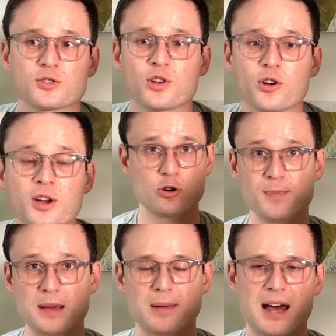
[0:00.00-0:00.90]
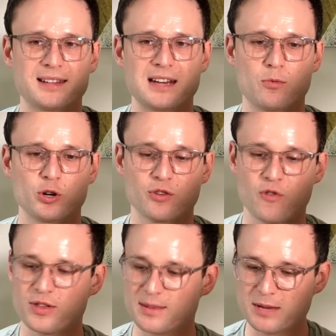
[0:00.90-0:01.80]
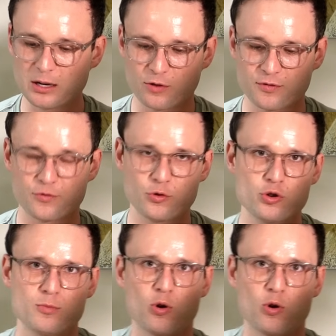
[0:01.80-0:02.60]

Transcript: So it could be a plant that I want to grow in the middle of a room